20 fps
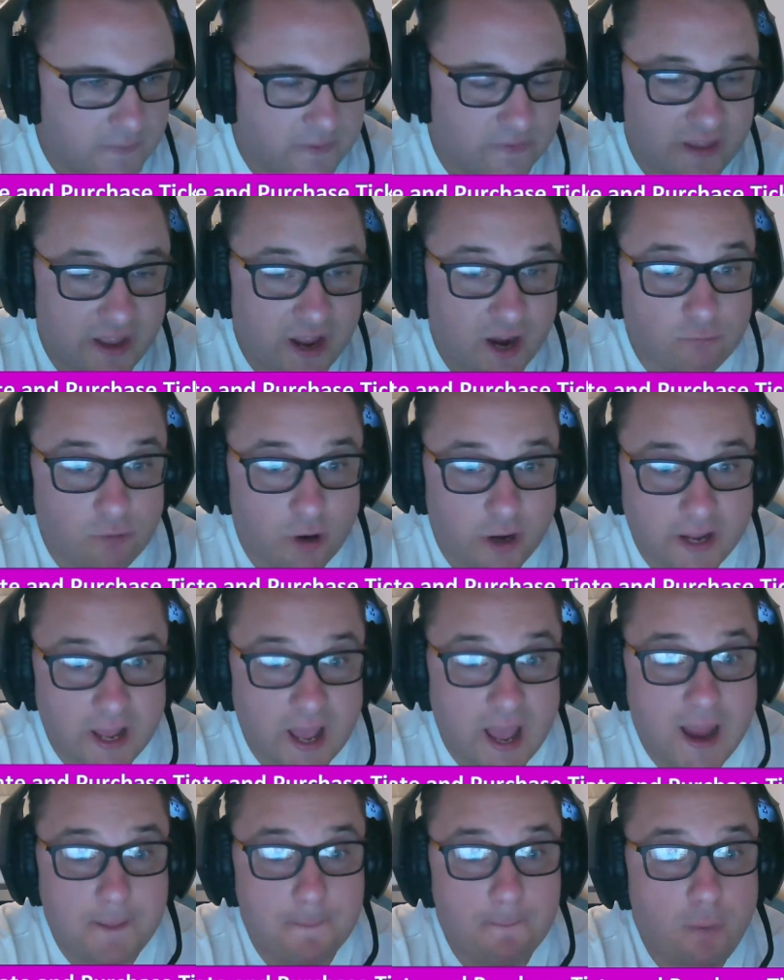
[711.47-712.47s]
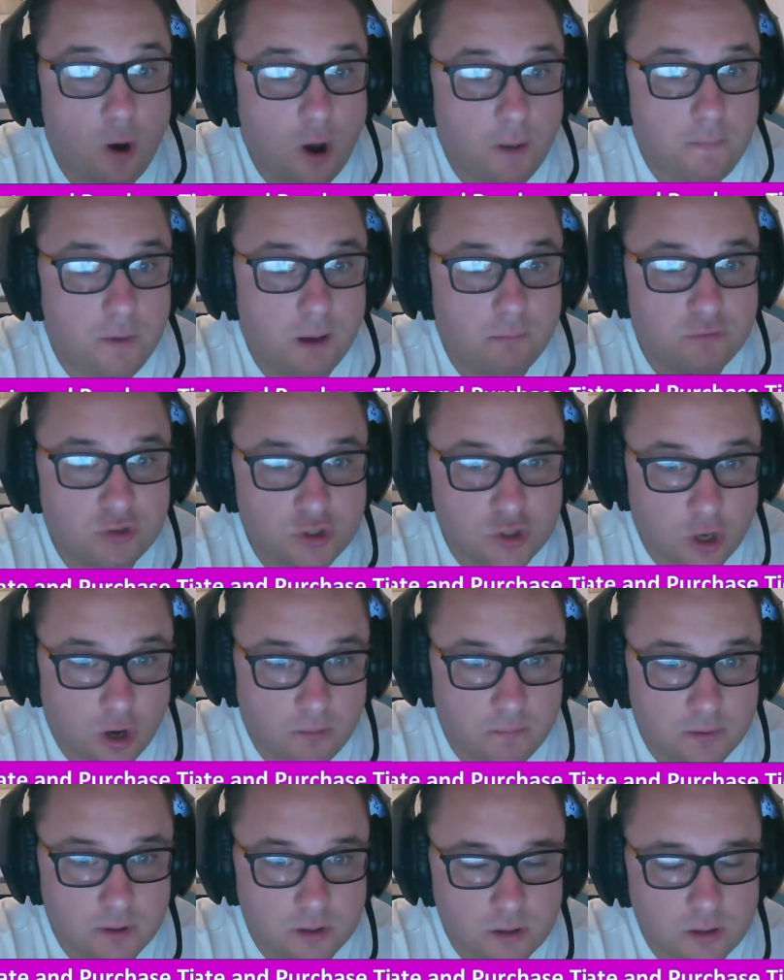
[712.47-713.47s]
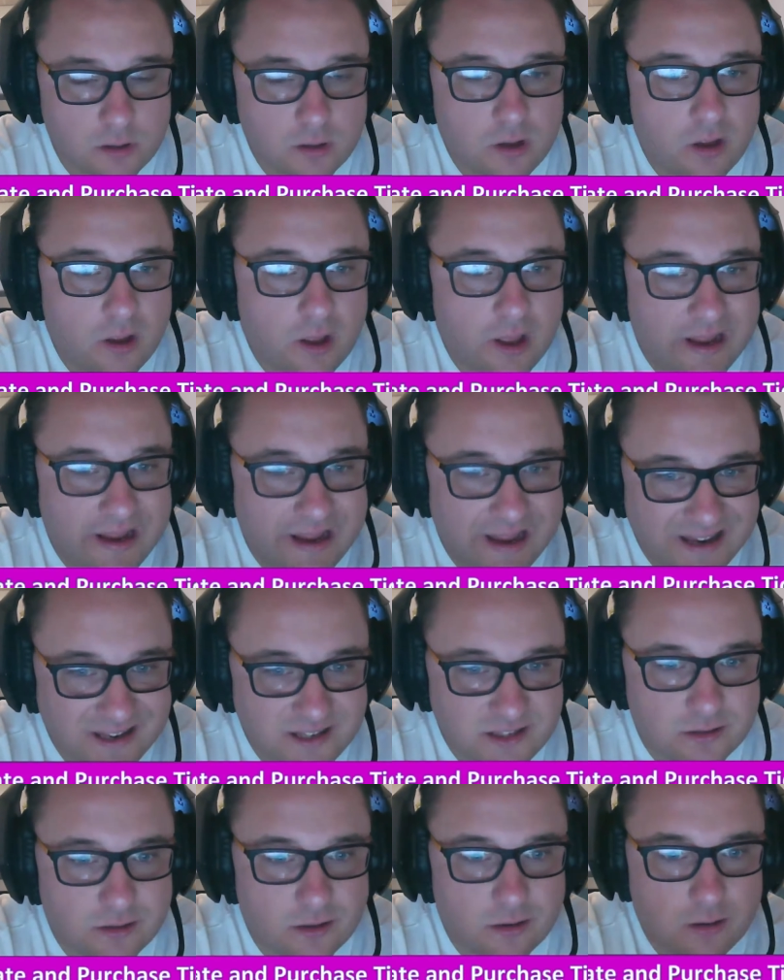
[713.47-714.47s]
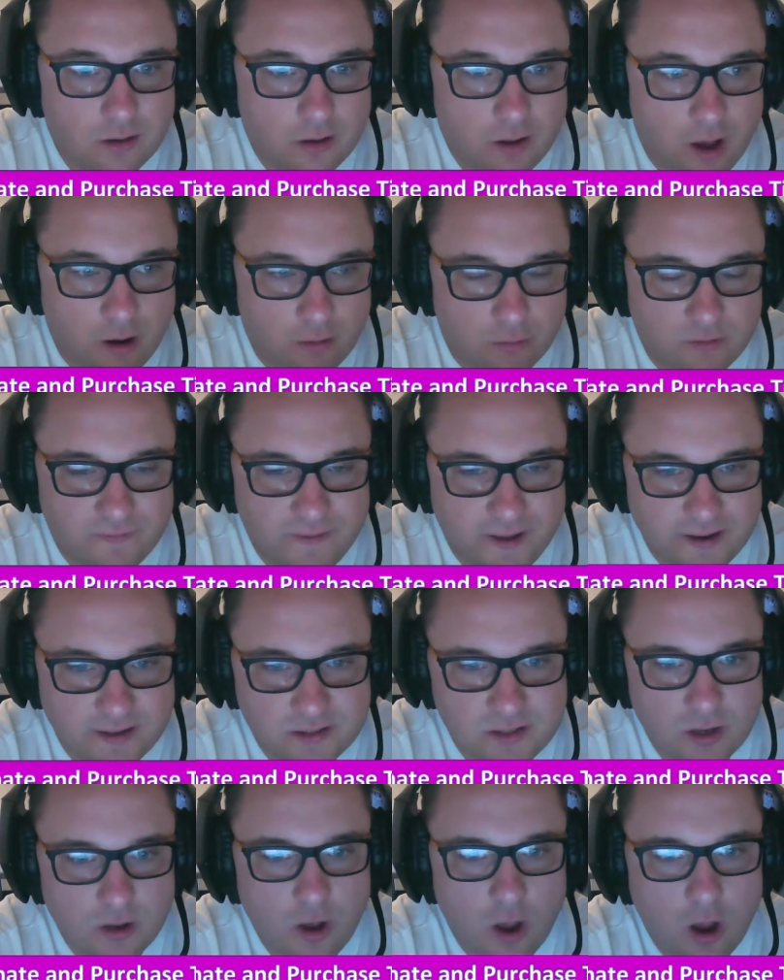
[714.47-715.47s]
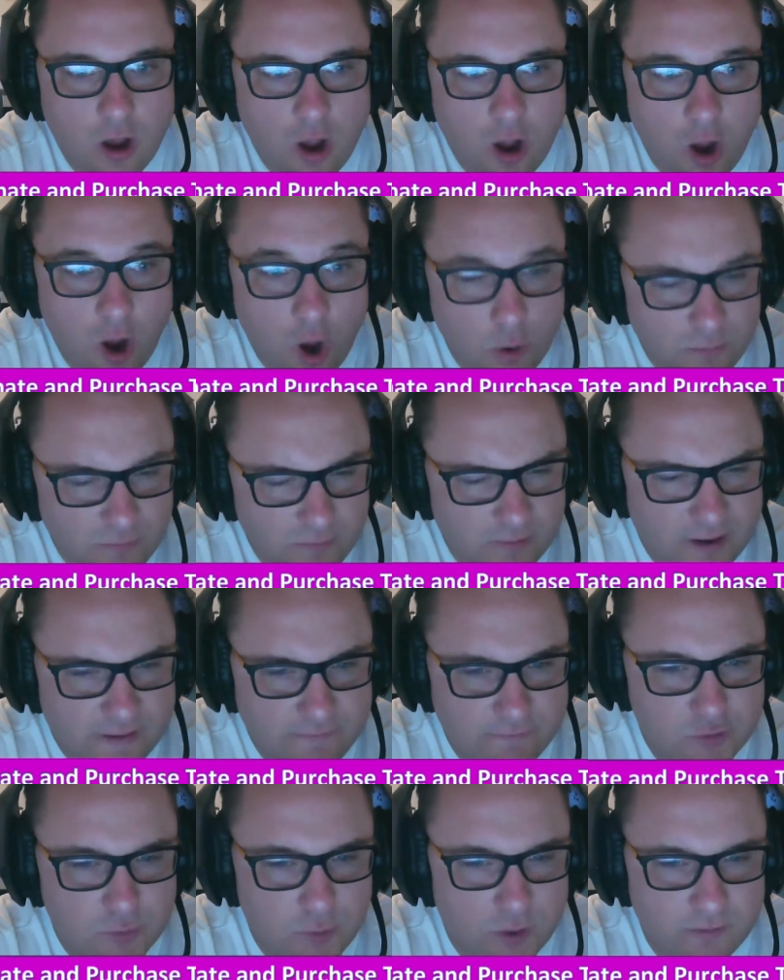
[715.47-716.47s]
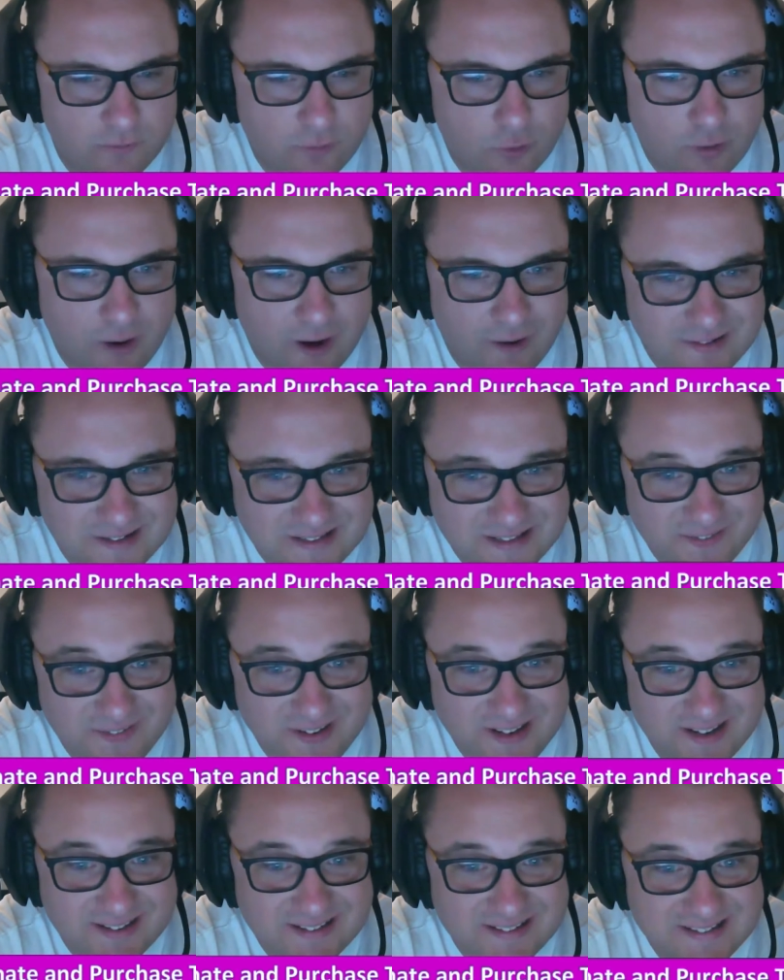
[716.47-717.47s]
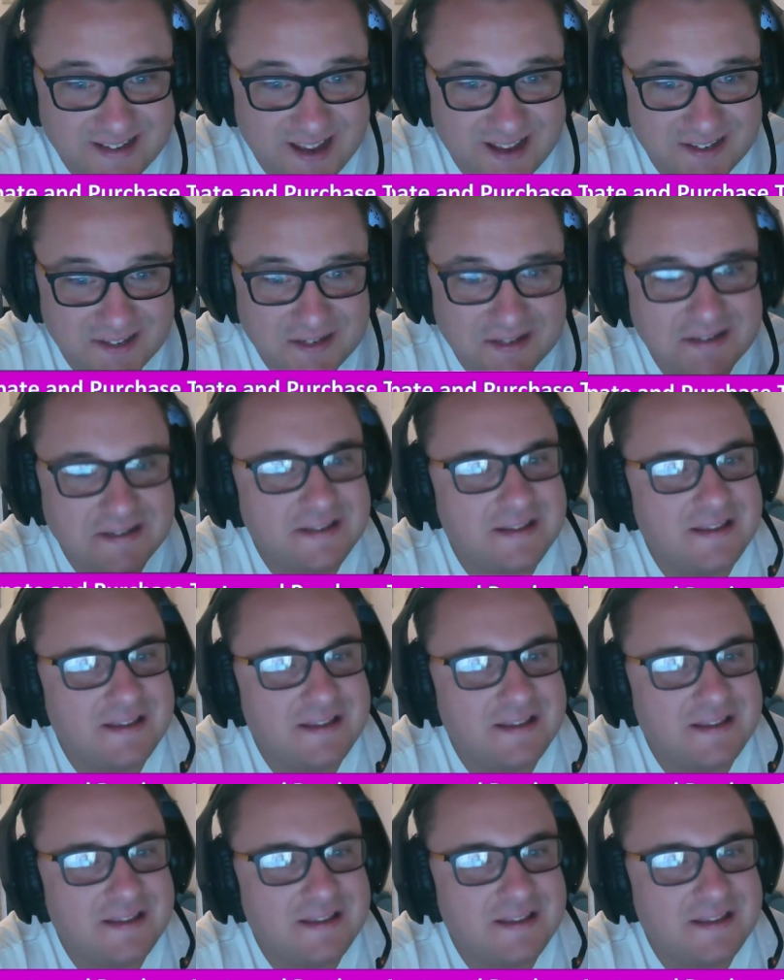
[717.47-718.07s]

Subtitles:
They are running a pop-up shop in our event, hopefully for 24 hours if you can stand it.